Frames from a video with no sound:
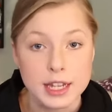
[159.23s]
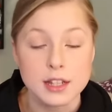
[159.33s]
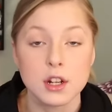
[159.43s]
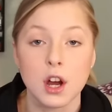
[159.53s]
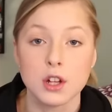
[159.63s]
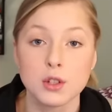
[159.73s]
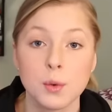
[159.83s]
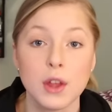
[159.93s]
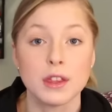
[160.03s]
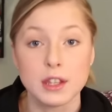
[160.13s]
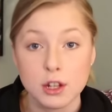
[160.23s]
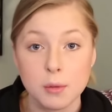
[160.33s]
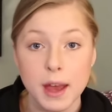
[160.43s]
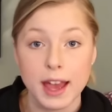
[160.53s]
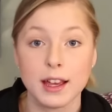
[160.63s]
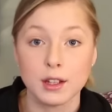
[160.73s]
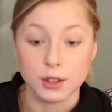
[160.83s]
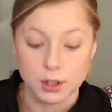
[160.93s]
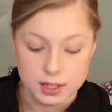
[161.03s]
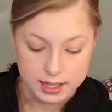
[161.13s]
least, onto what the gear bag
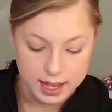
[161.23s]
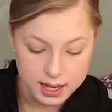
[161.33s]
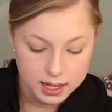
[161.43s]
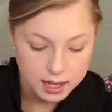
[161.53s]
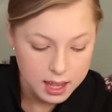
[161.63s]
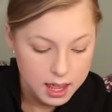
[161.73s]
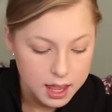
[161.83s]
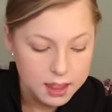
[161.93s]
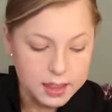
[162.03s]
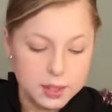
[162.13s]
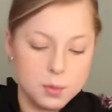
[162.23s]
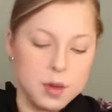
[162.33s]
looks like. This